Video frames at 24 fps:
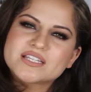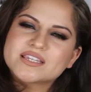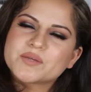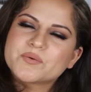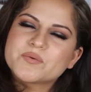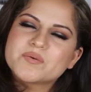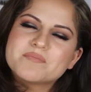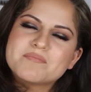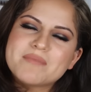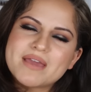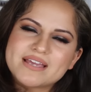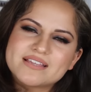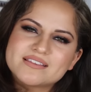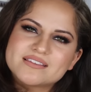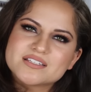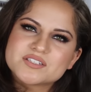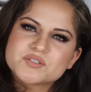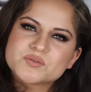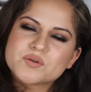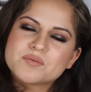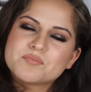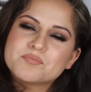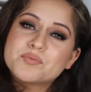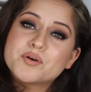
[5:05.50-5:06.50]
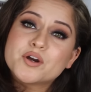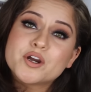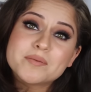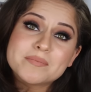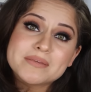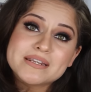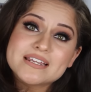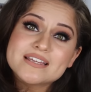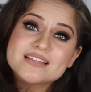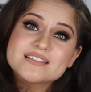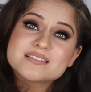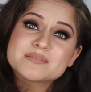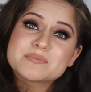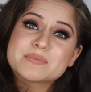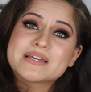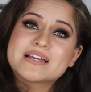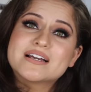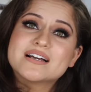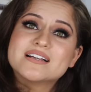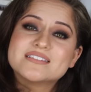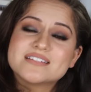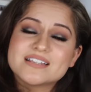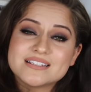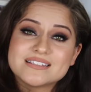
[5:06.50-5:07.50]
that they would make this one permanent
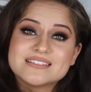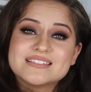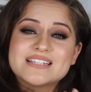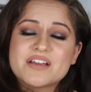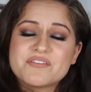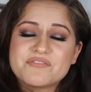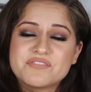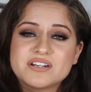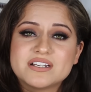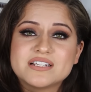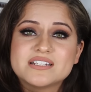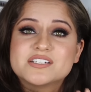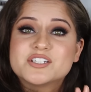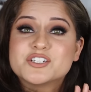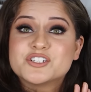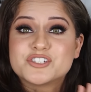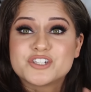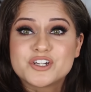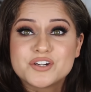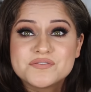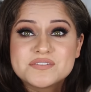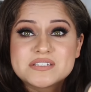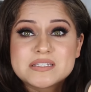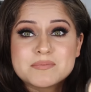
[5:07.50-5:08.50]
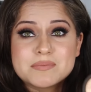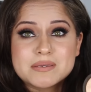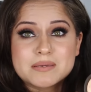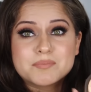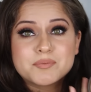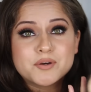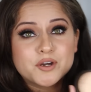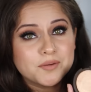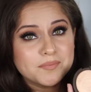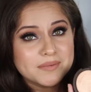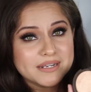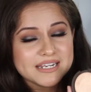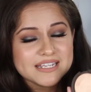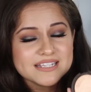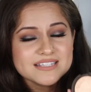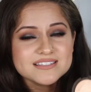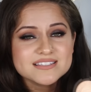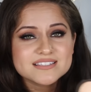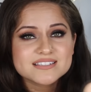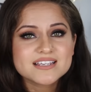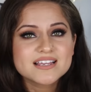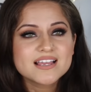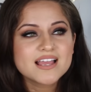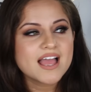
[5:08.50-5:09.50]
because it definitely deserves to be
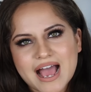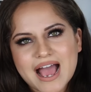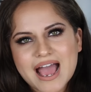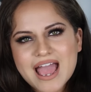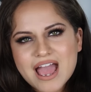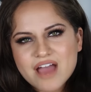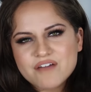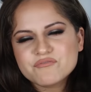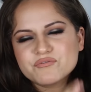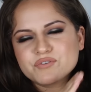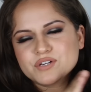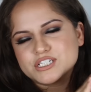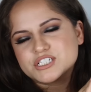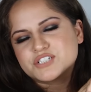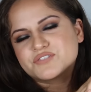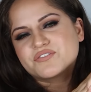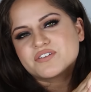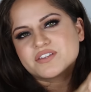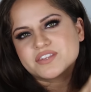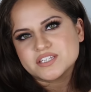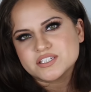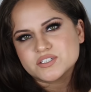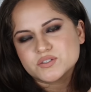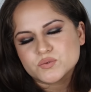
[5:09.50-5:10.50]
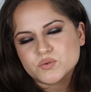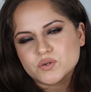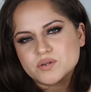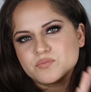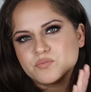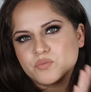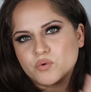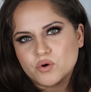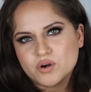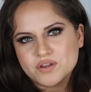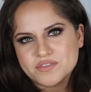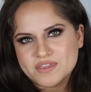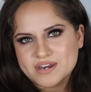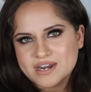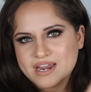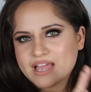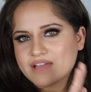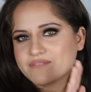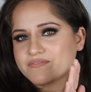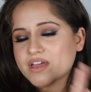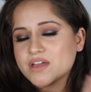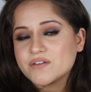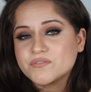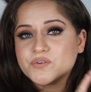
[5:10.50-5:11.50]
permanent. I have reached for this one more than I
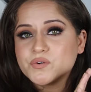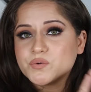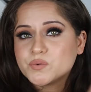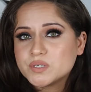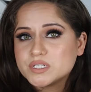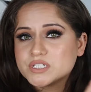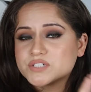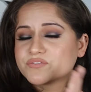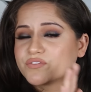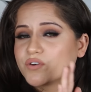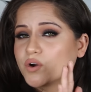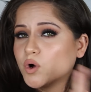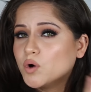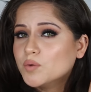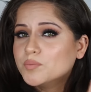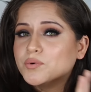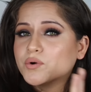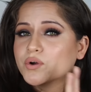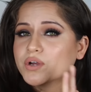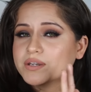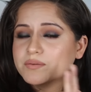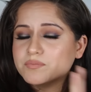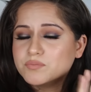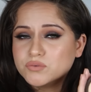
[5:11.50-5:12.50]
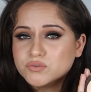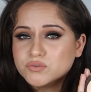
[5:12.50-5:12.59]
have ever reached for Opal and